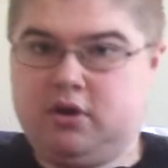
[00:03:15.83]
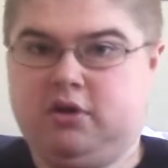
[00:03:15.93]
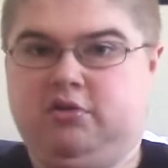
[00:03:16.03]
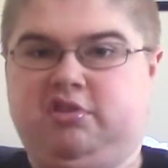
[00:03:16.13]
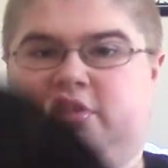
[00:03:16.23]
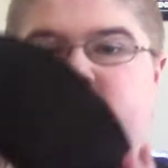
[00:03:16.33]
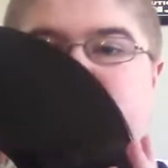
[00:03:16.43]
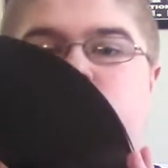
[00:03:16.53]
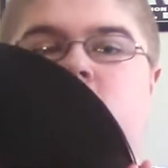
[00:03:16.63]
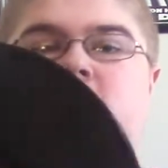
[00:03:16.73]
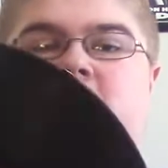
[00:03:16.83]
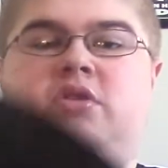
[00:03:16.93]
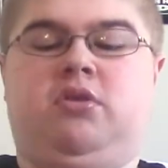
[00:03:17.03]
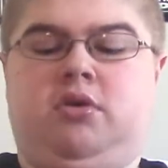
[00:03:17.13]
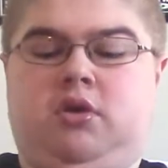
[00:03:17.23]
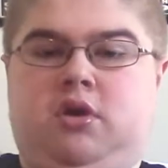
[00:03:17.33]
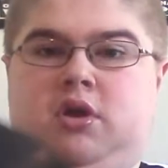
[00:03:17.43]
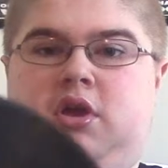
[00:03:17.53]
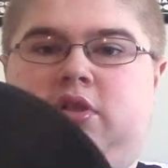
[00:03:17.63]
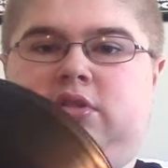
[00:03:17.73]
there's side 1,
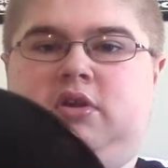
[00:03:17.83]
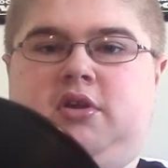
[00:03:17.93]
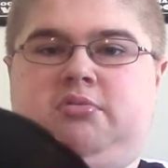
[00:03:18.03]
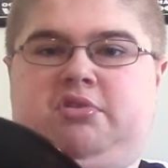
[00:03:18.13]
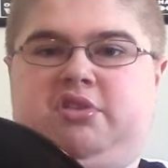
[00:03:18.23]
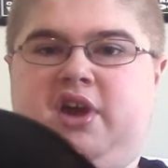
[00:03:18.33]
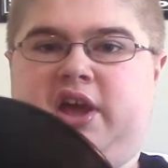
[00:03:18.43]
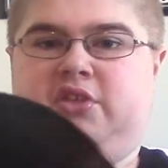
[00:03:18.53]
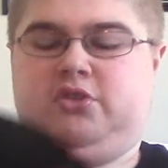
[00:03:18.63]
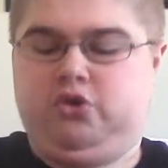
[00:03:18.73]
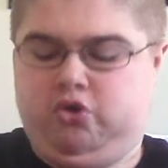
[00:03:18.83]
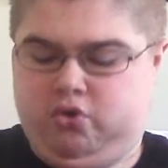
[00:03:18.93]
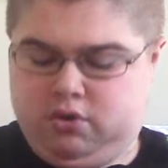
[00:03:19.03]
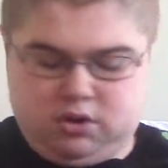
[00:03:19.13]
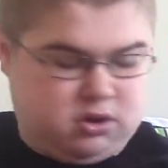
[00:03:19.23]
and then there's side 2.